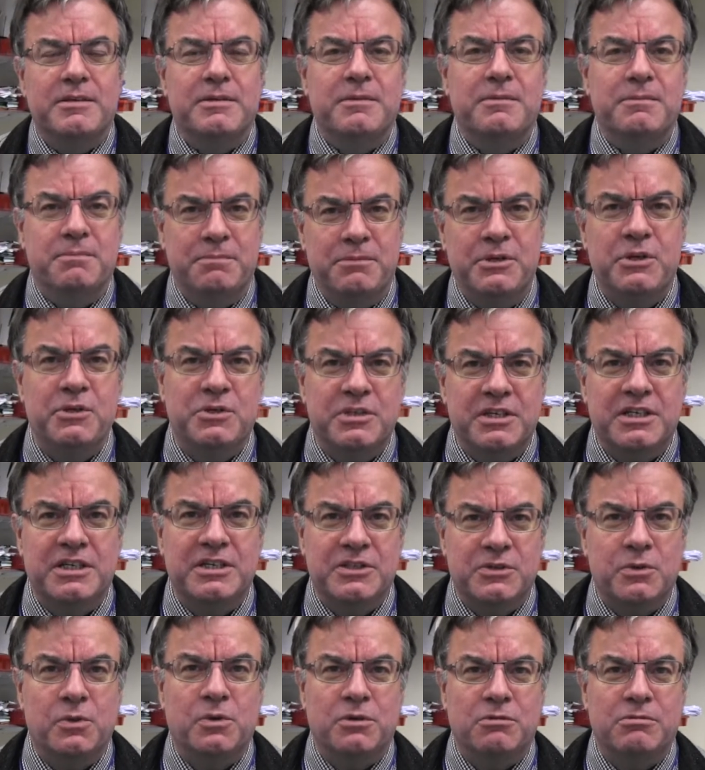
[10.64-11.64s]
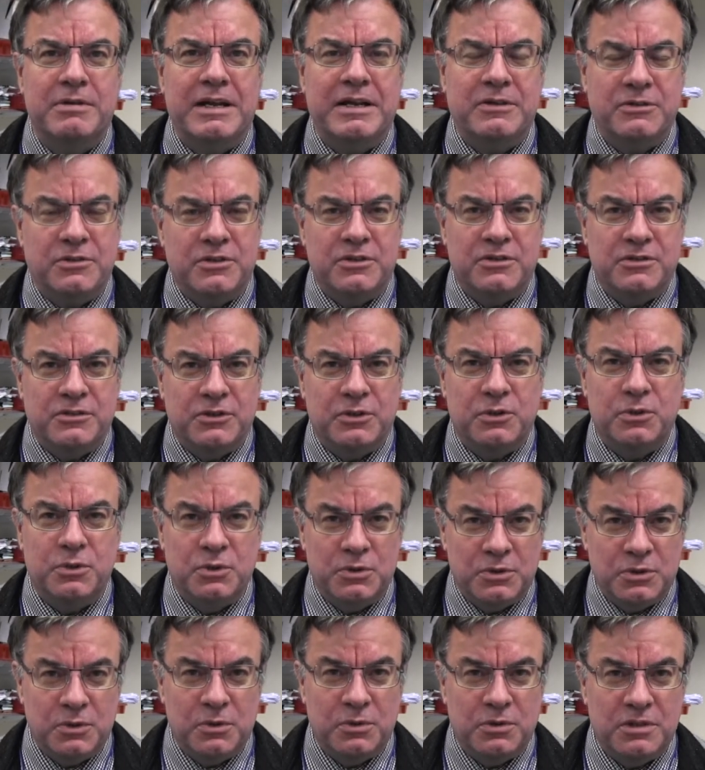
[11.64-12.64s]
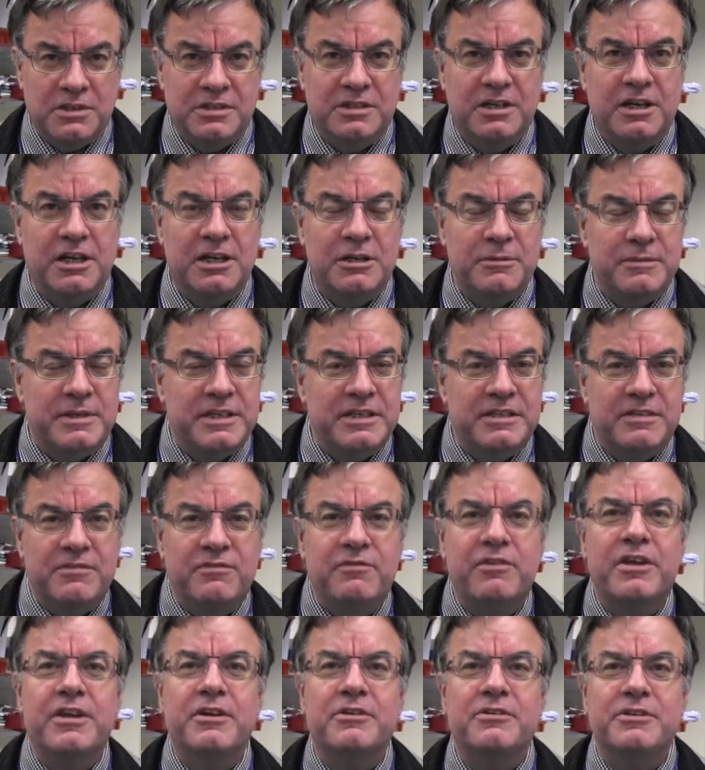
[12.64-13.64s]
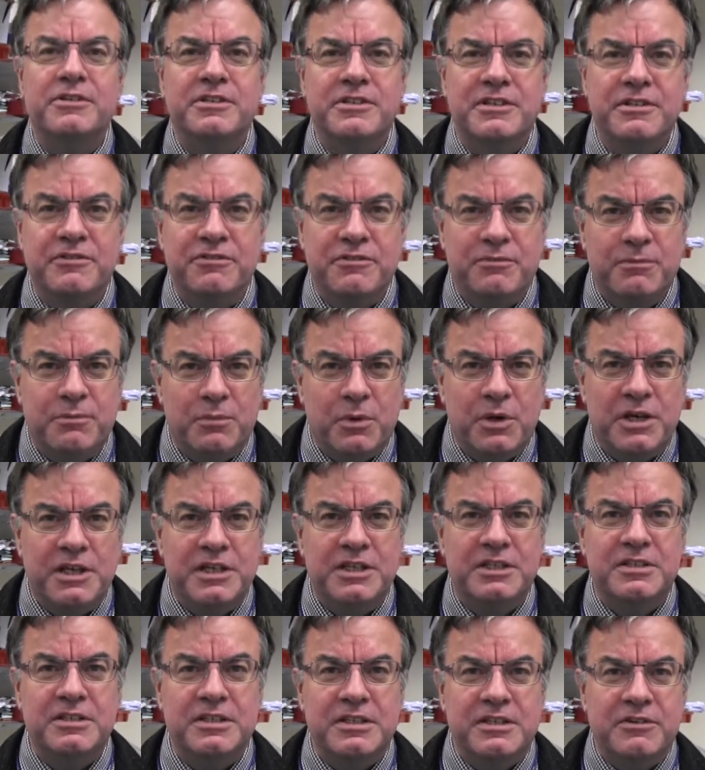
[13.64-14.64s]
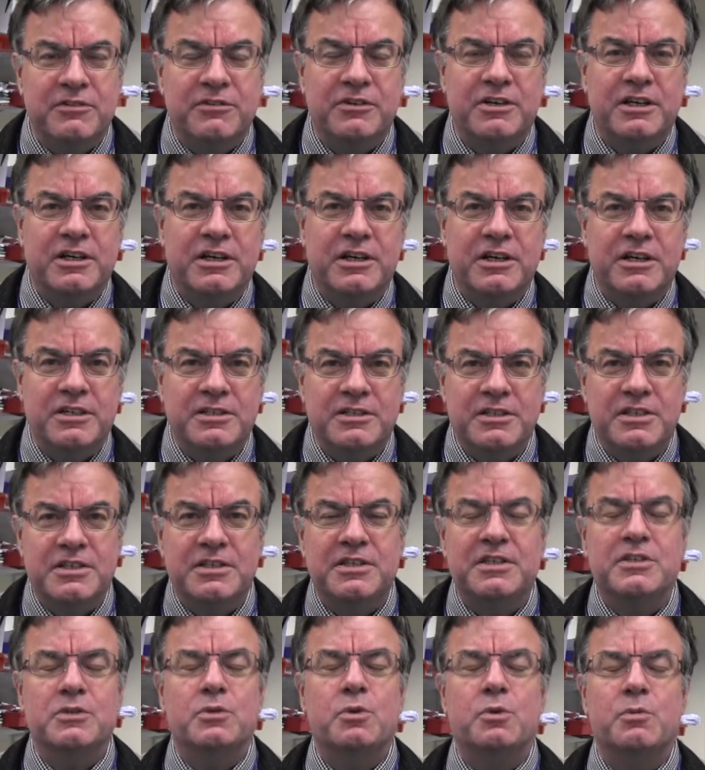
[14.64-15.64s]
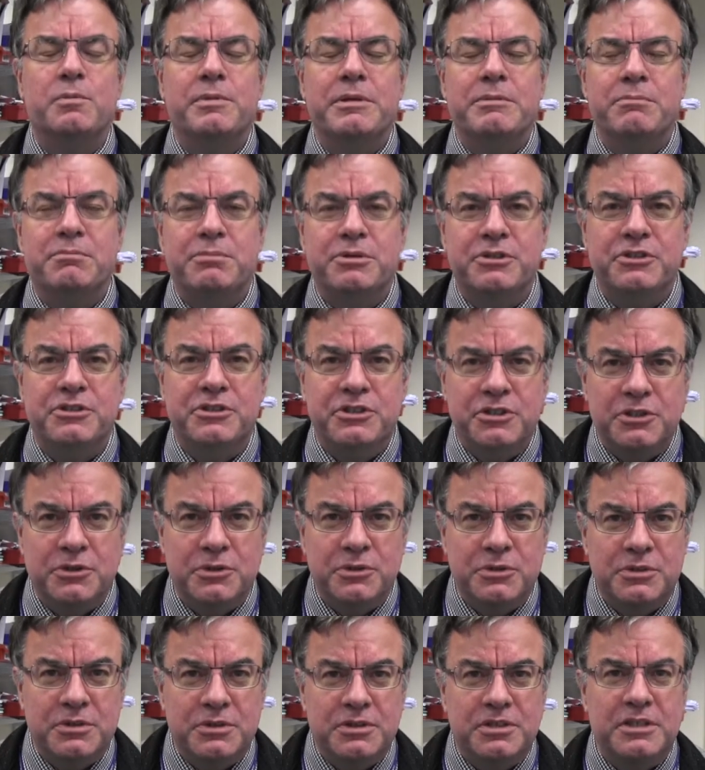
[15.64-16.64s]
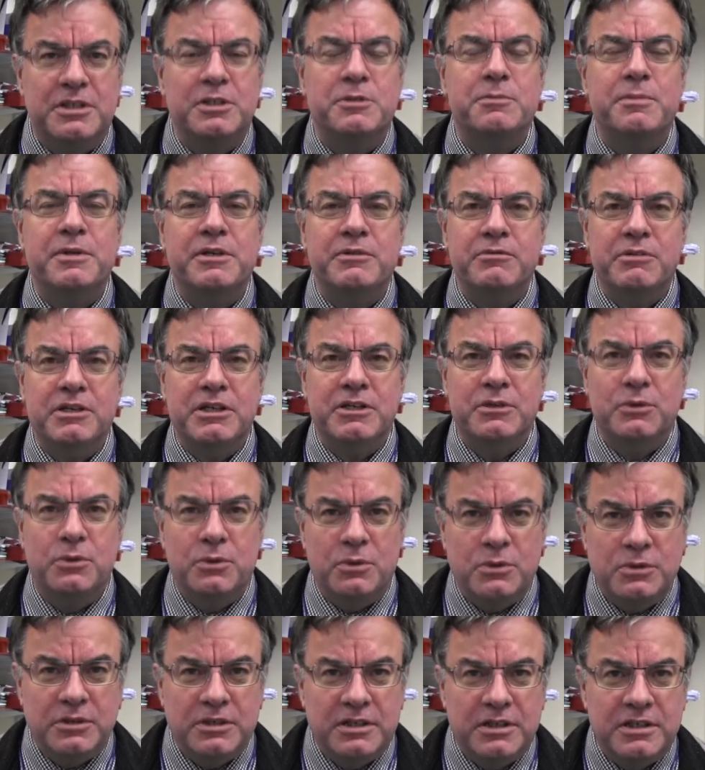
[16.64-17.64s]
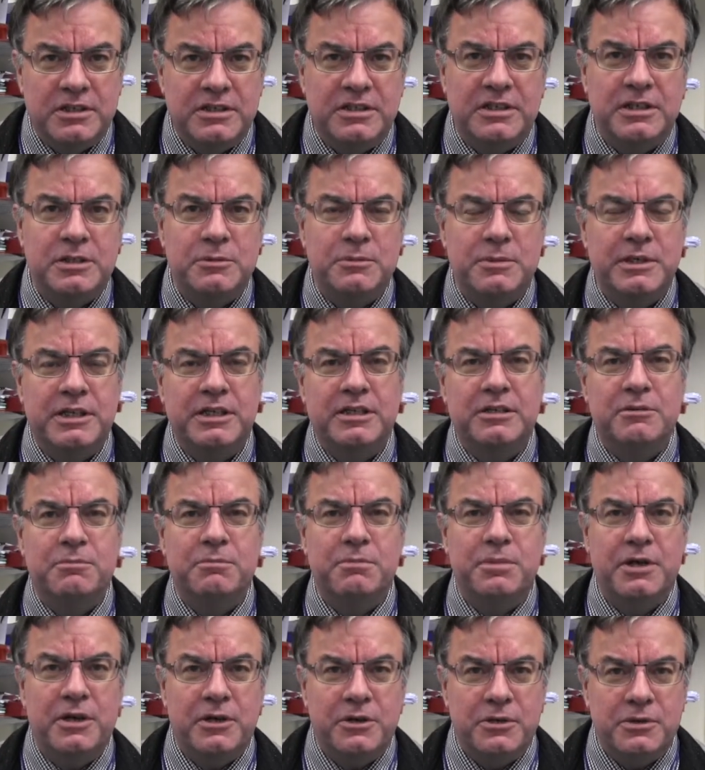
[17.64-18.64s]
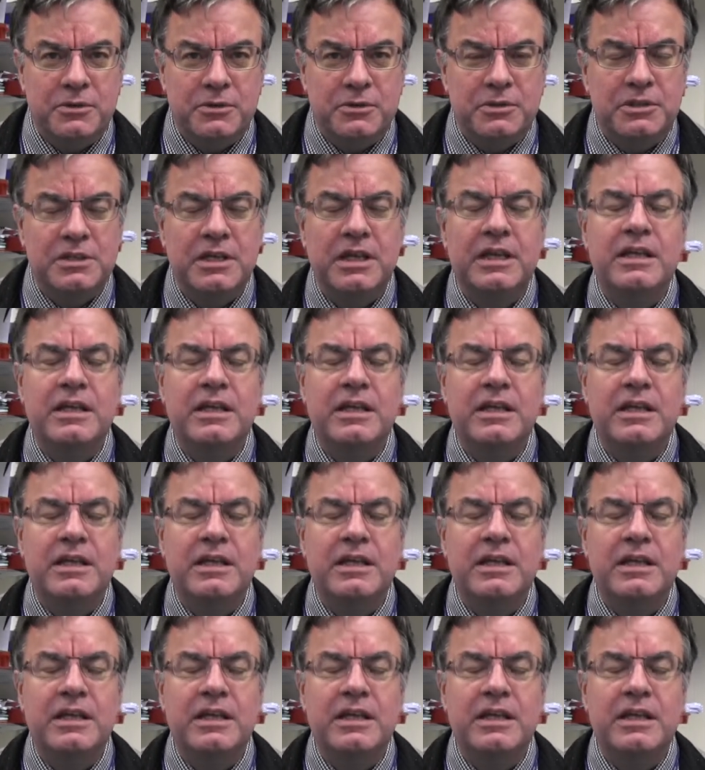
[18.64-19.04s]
Music is all around us, of course, all the time in various different ways and different guises. It's all been produced, it's been recorded, it's been composed